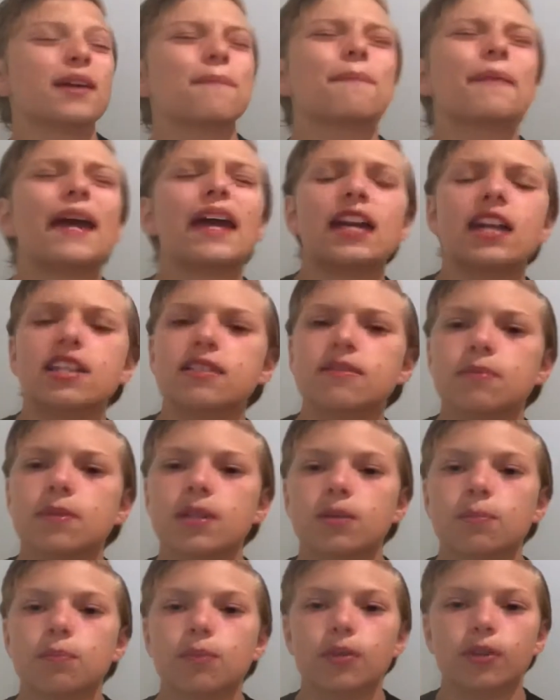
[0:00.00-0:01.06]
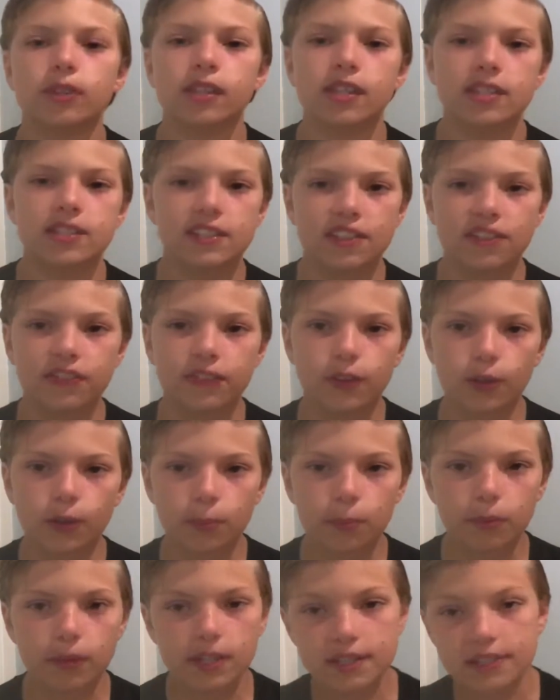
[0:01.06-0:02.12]
pains me to put this at
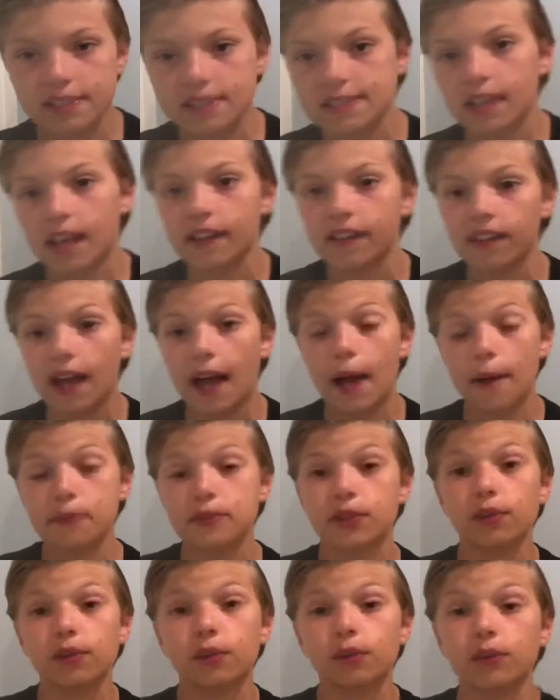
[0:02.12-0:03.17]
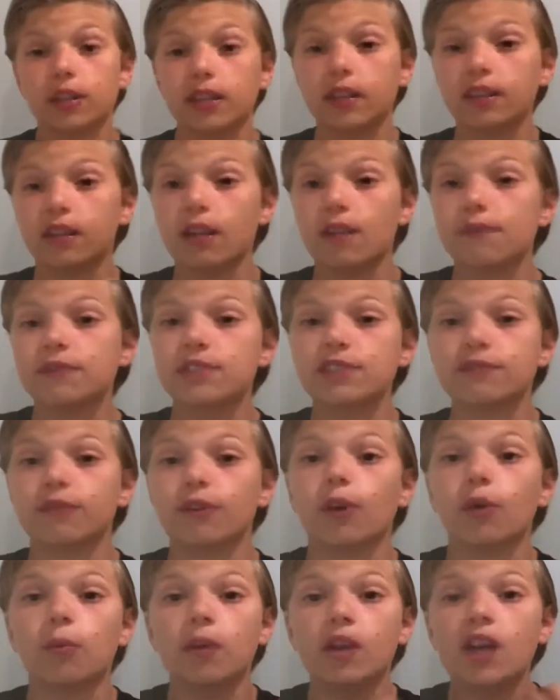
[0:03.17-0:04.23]
3rd place because I absolutely love this
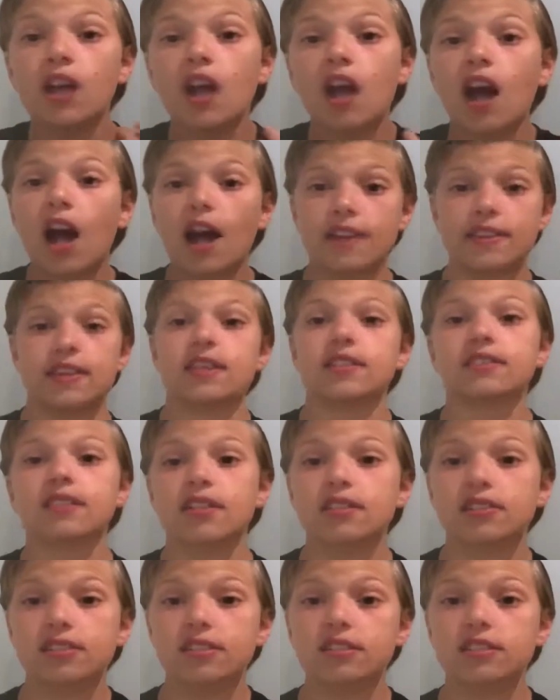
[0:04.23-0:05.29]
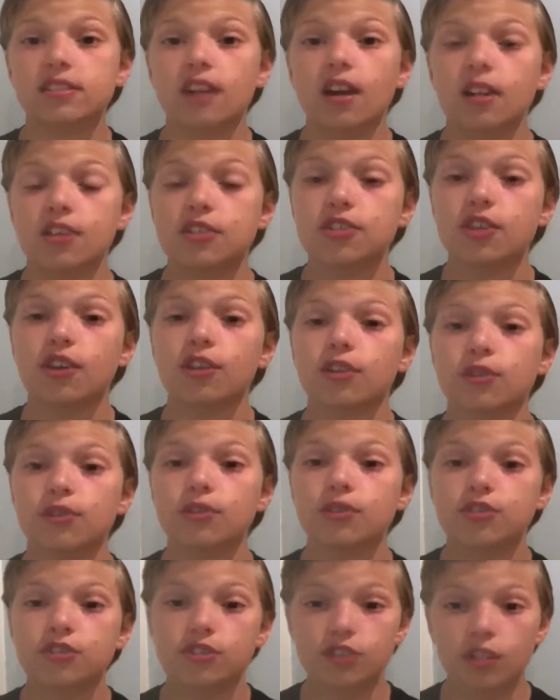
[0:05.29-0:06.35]
film. I think it does such a
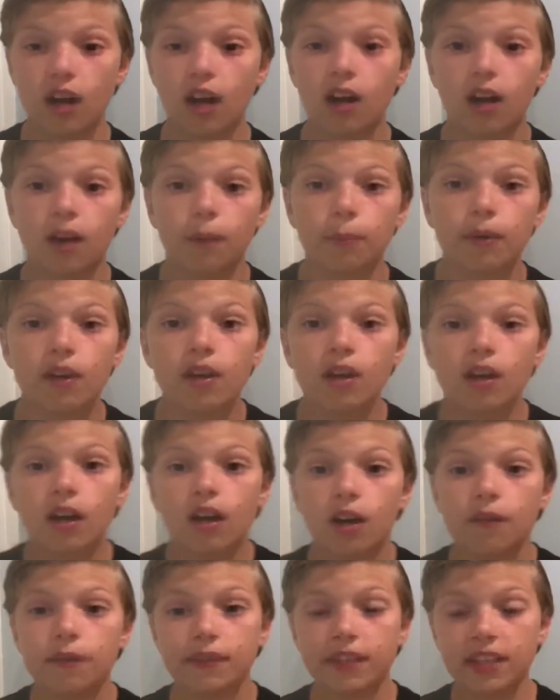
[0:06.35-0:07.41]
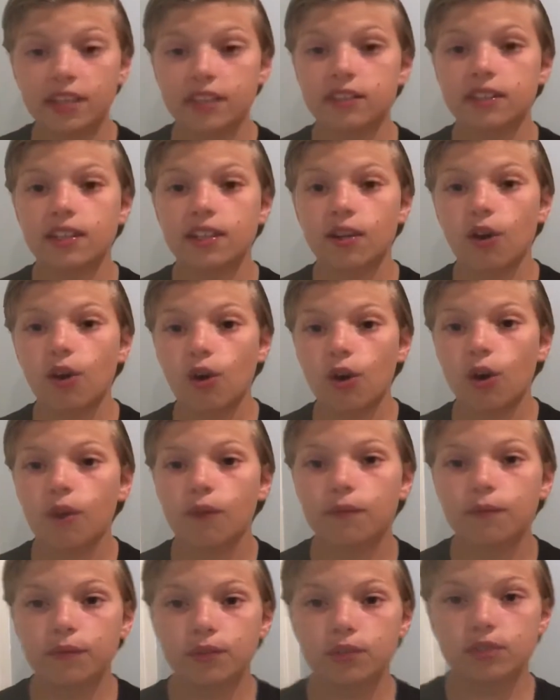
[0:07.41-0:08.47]
good job of ending
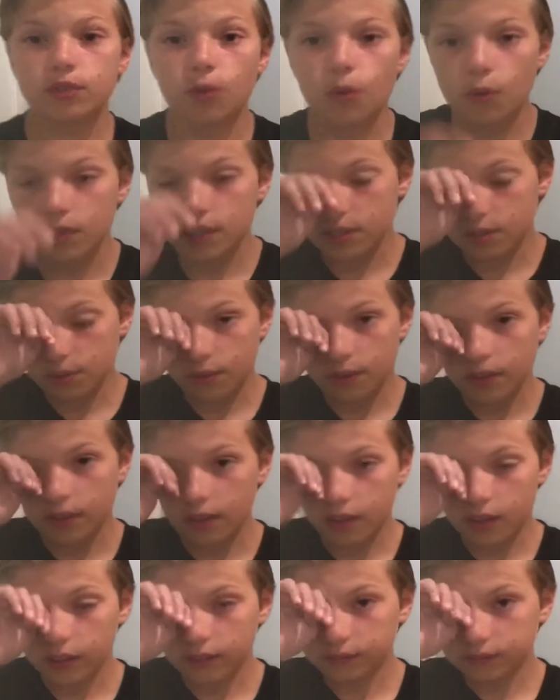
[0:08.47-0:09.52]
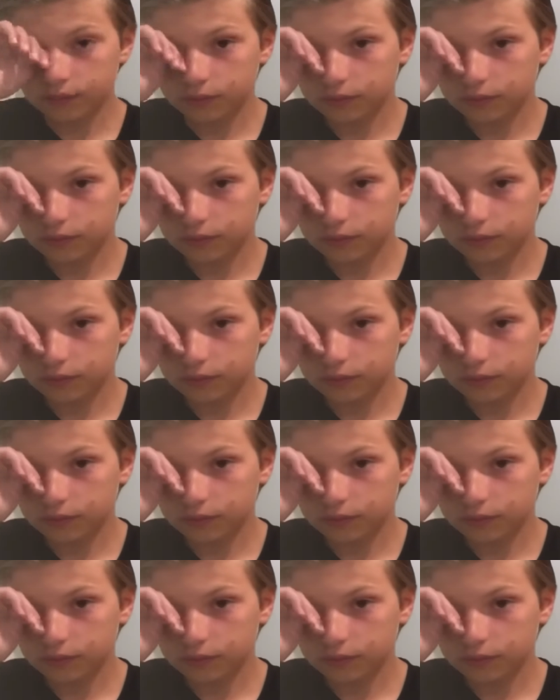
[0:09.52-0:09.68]
off the Toy Story line.